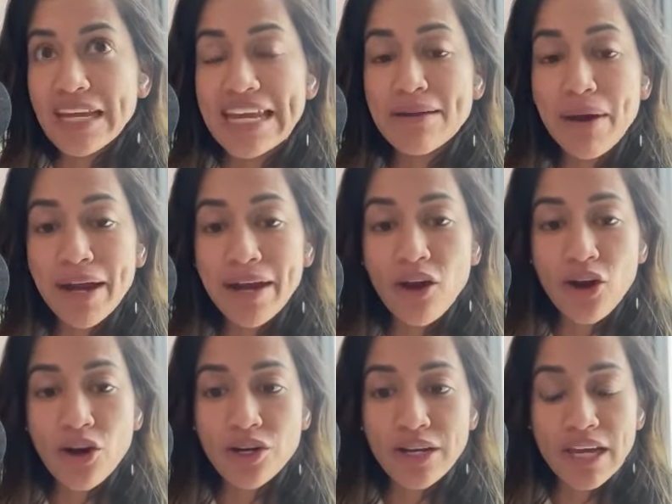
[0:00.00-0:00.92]
in my
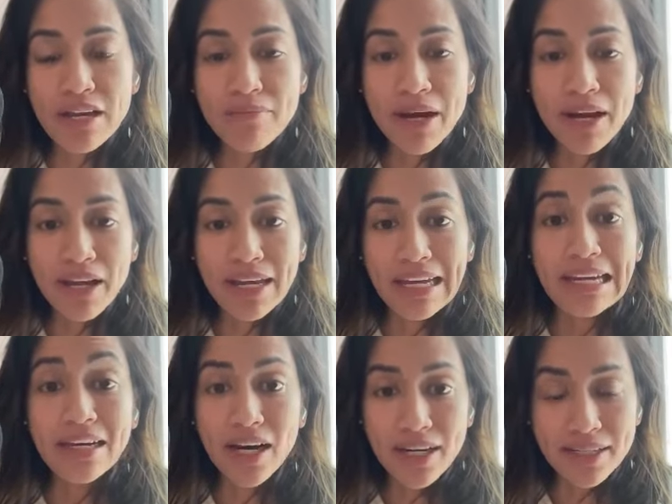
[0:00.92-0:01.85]
heart, in my
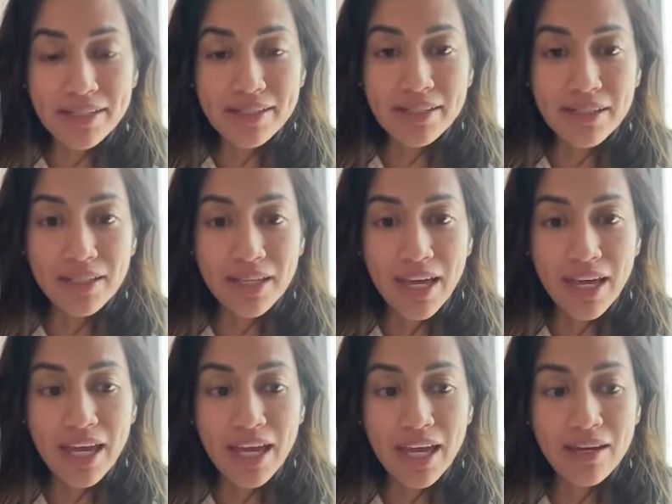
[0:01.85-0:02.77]
gut,
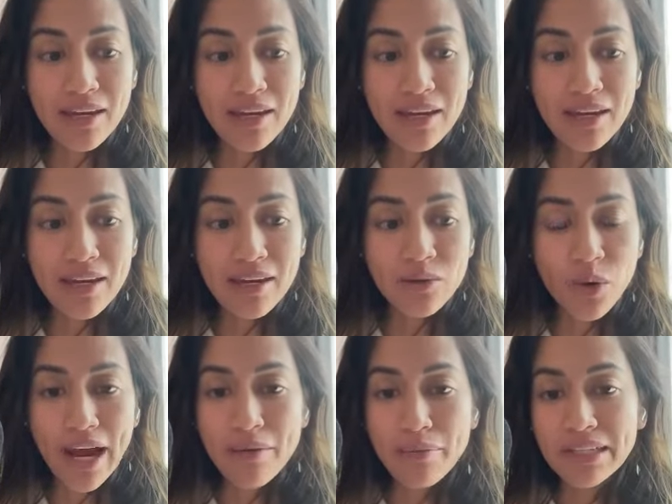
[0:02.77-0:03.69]
in
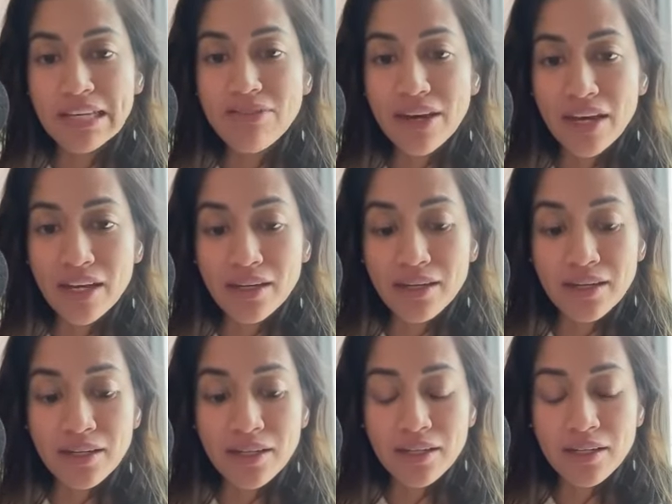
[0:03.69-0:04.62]
what I
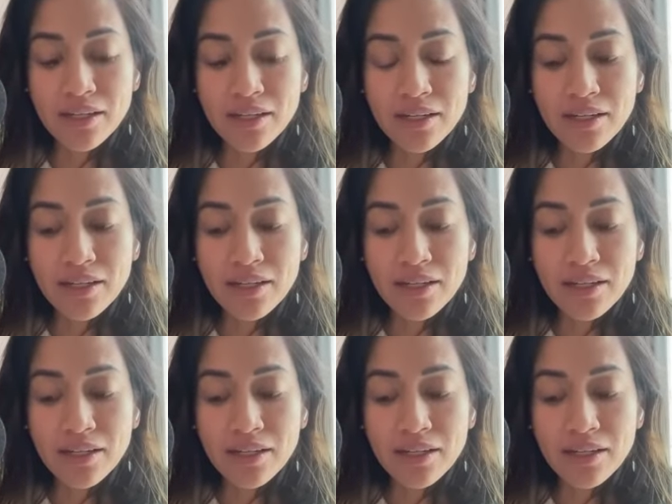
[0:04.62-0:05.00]
believe in,